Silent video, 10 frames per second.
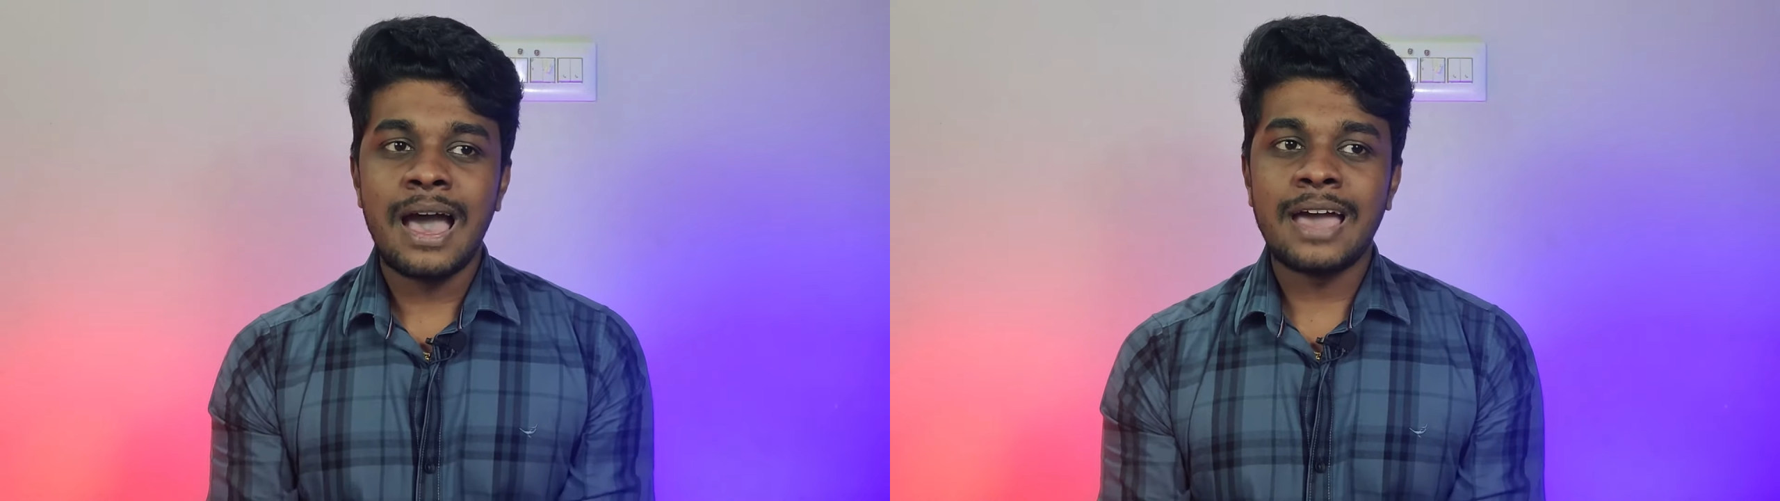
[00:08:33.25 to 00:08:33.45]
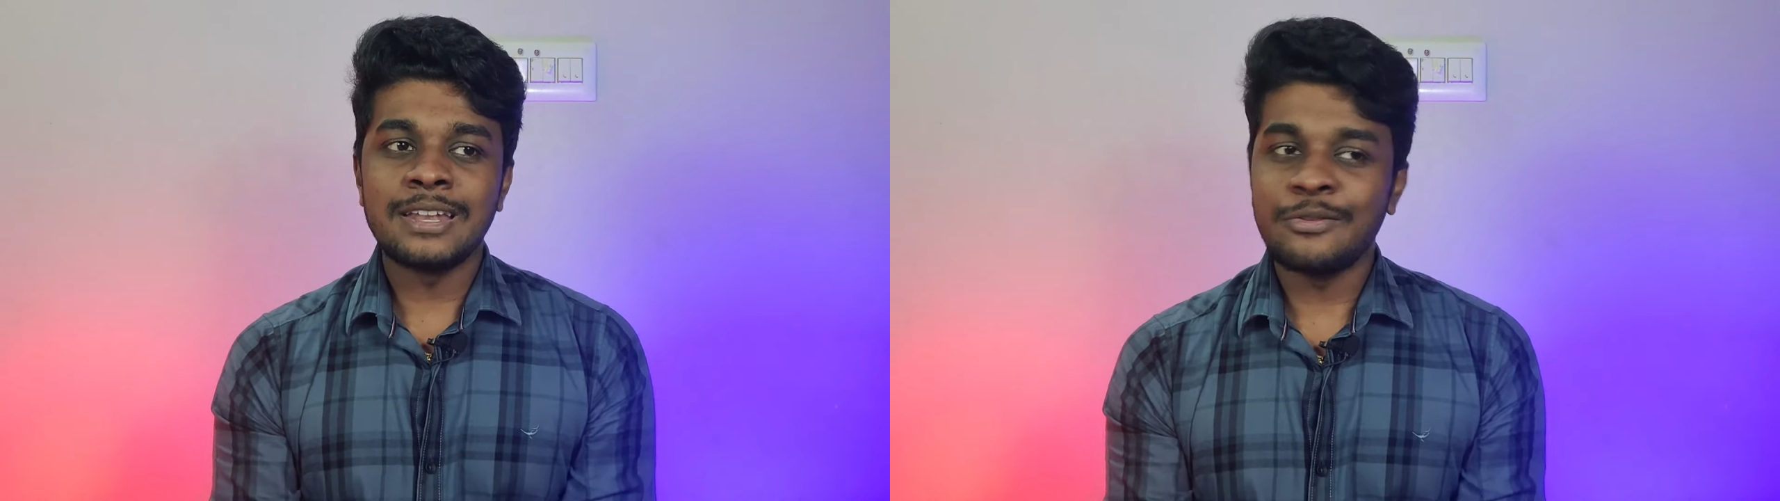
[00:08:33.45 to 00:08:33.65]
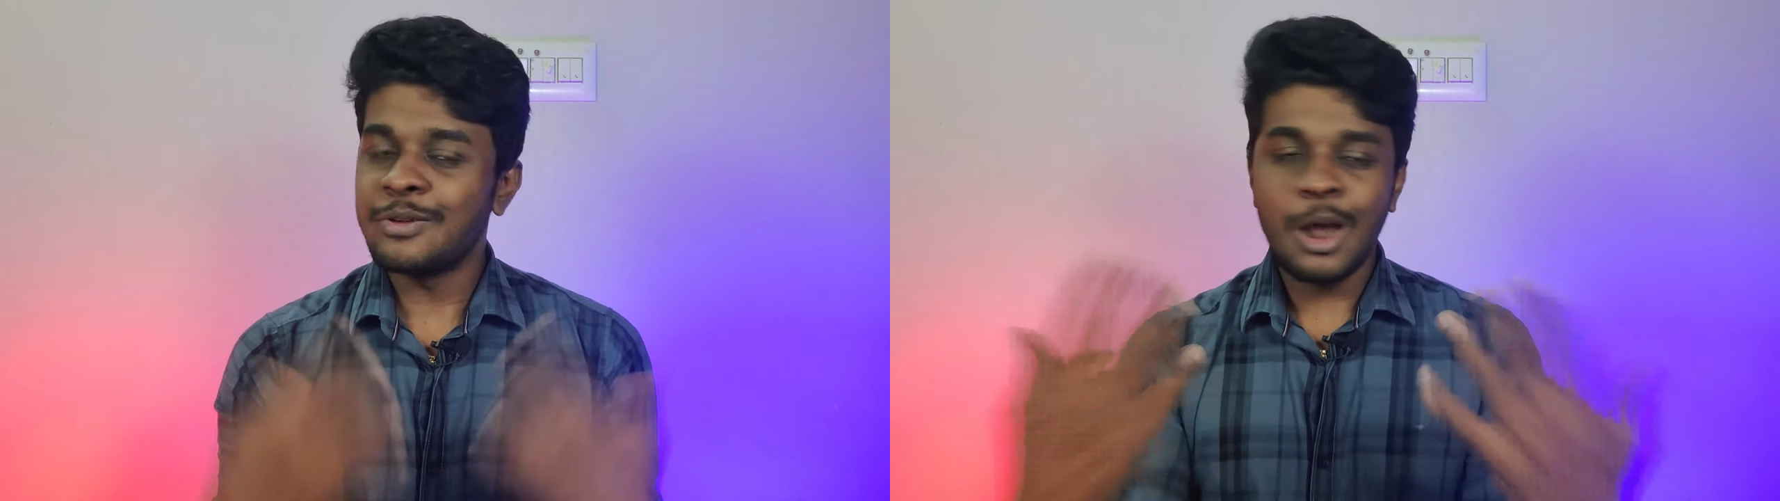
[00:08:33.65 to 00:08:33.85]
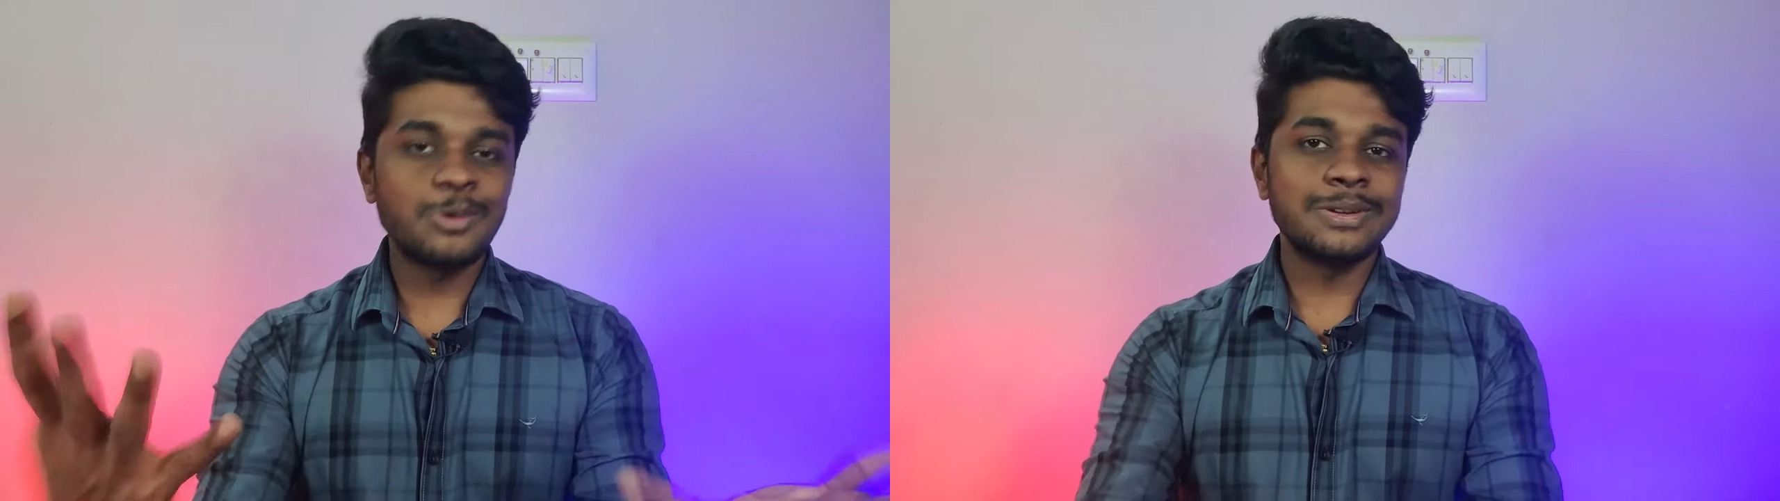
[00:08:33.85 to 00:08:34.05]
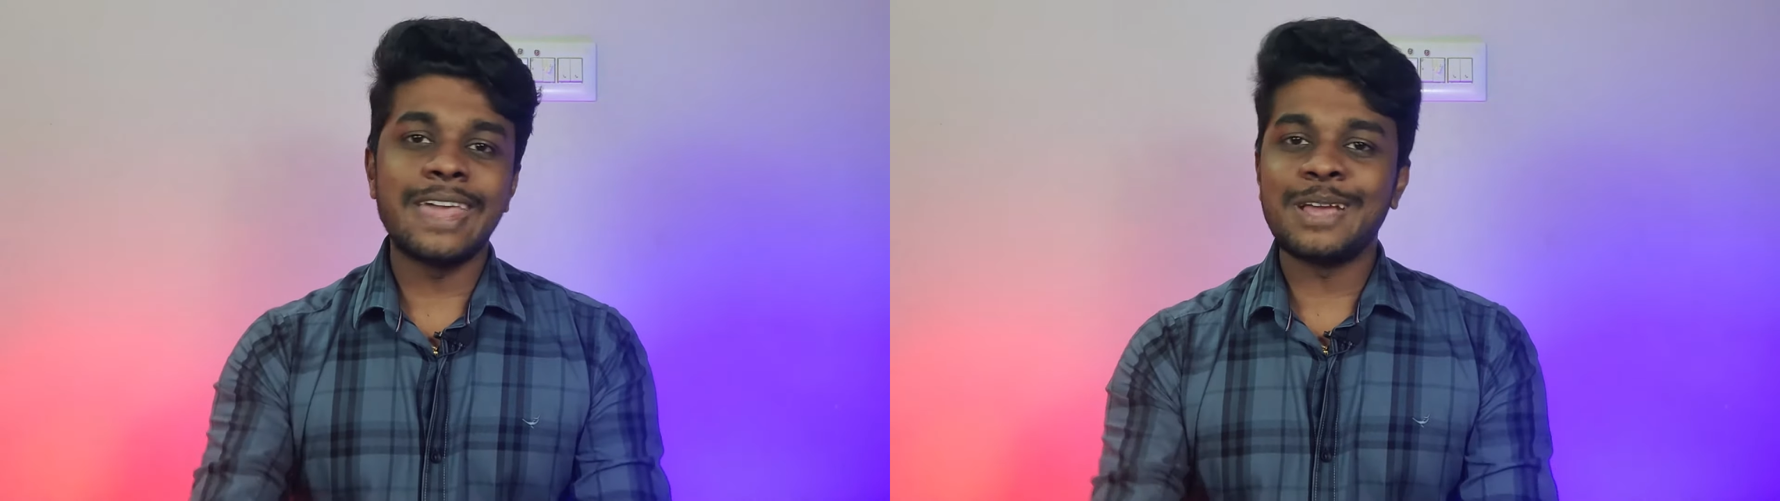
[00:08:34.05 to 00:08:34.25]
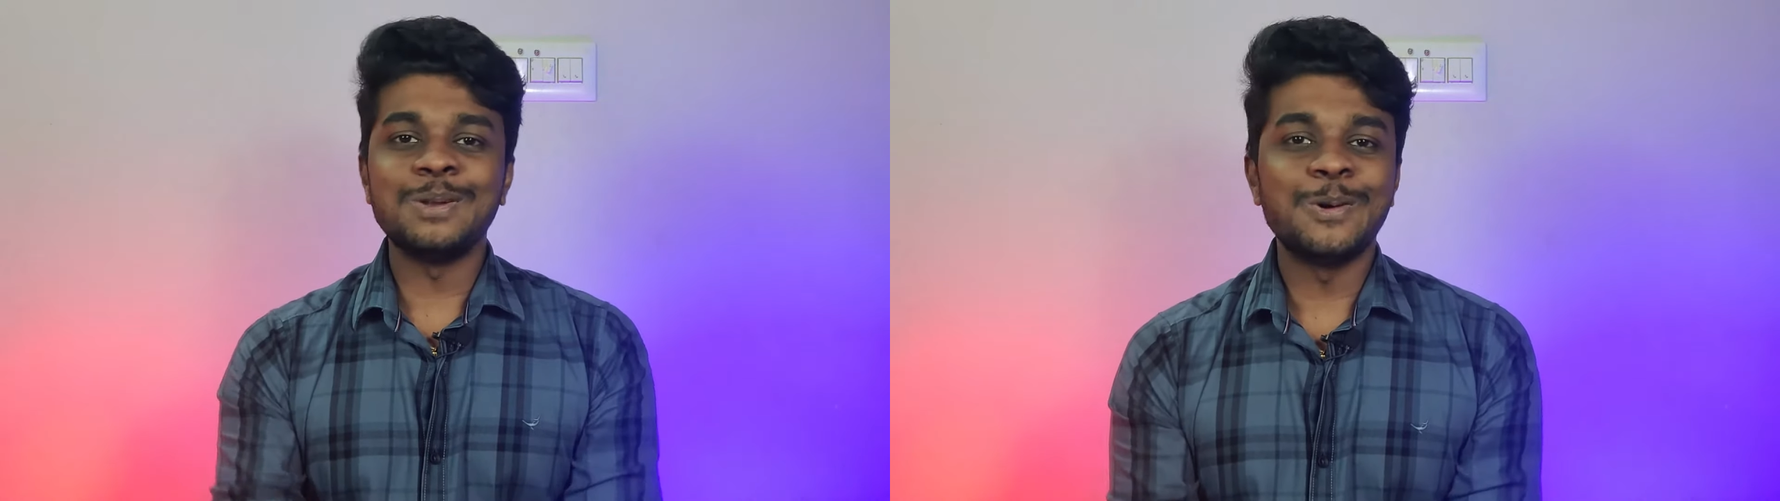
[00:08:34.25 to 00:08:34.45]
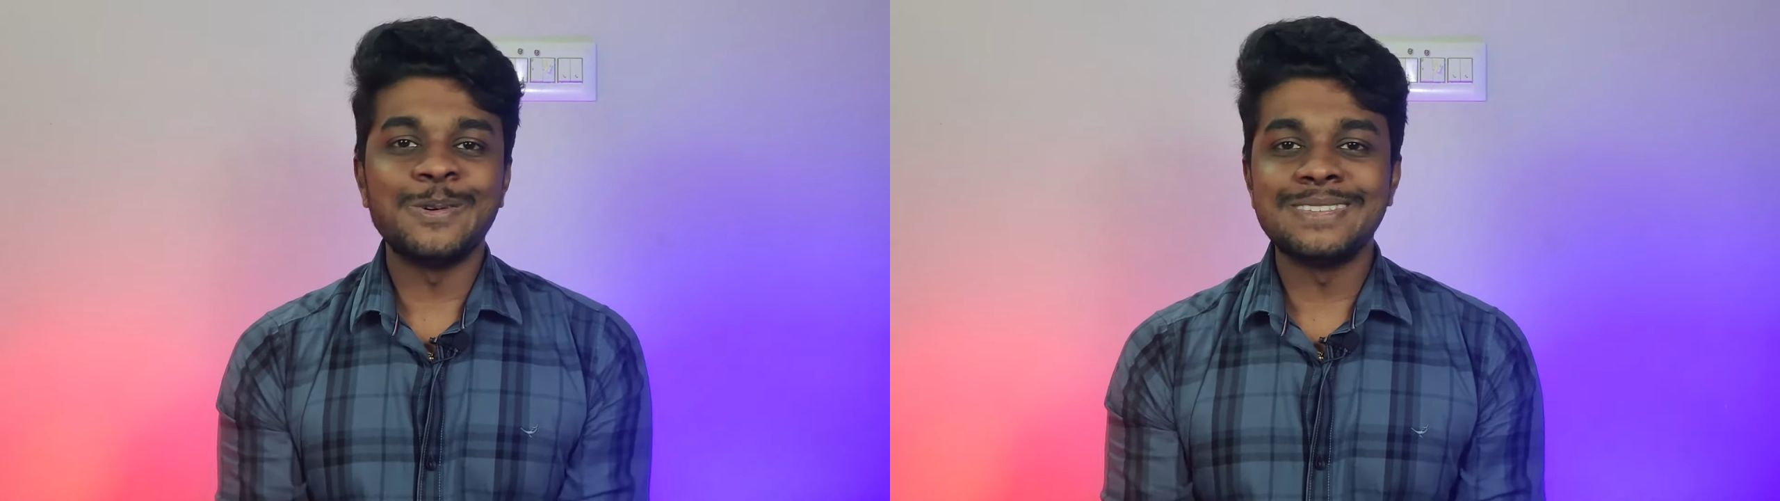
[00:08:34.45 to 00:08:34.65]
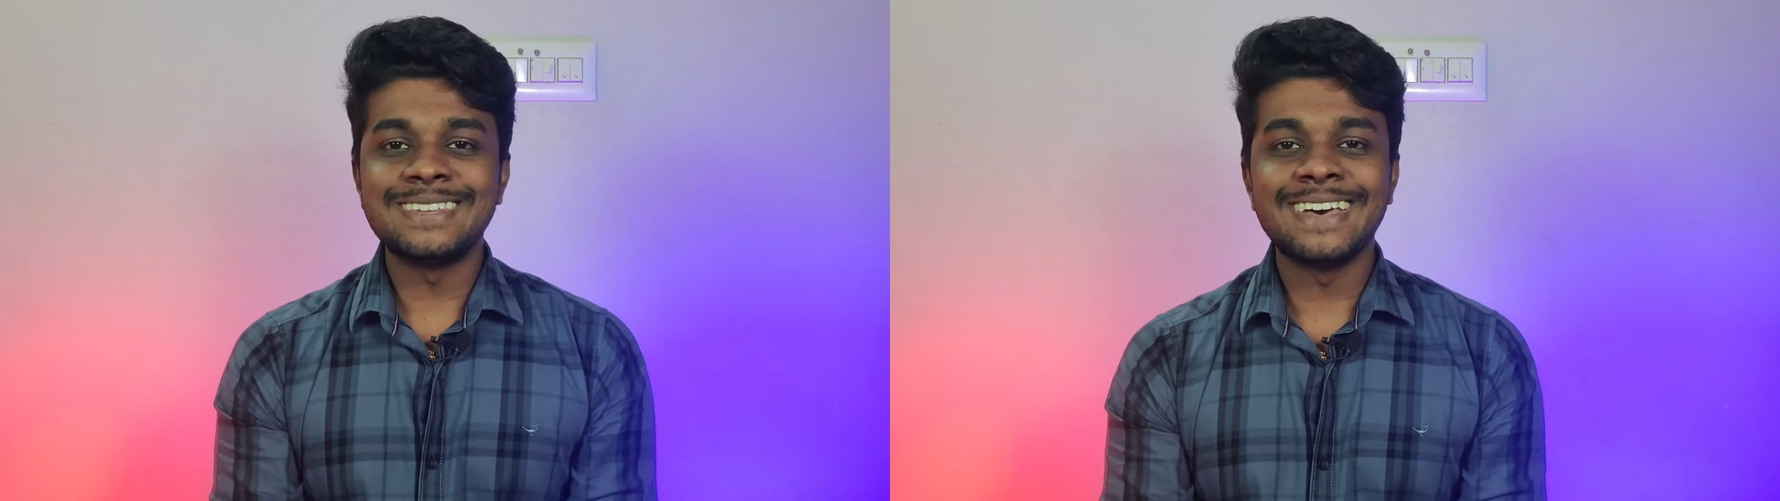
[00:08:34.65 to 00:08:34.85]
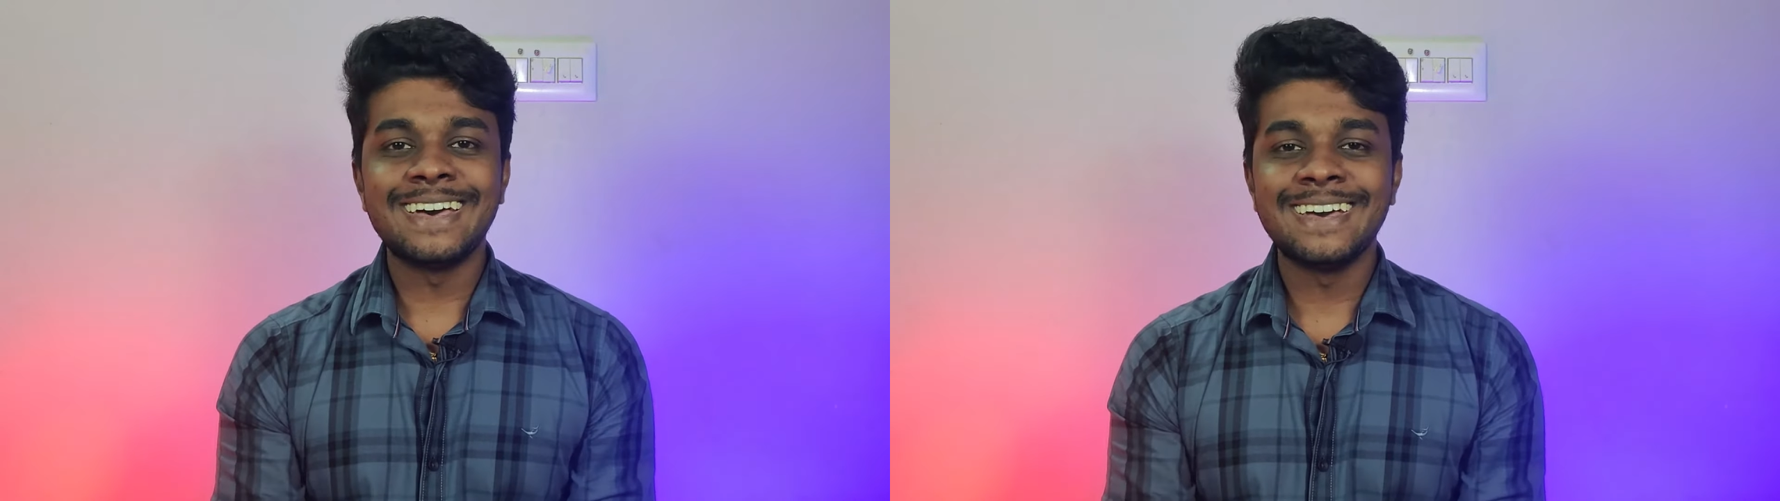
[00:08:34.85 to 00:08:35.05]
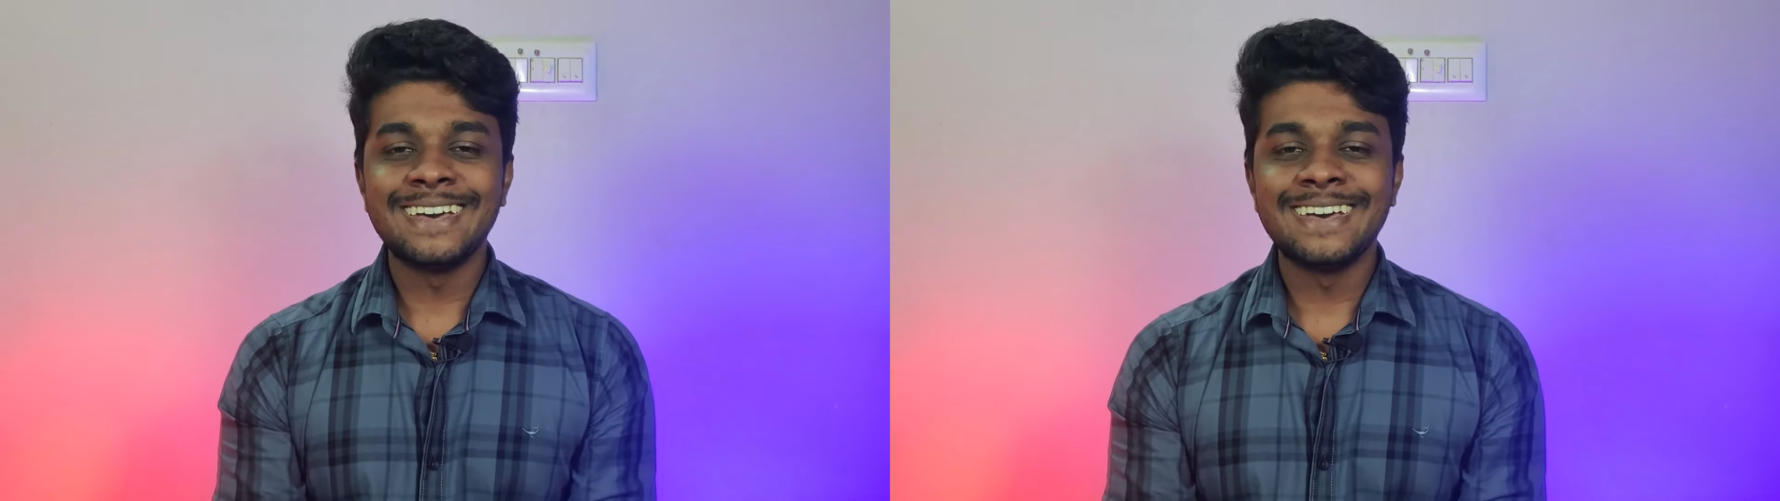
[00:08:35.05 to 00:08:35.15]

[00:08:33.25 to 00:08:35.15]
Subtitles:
and if you love to take notes,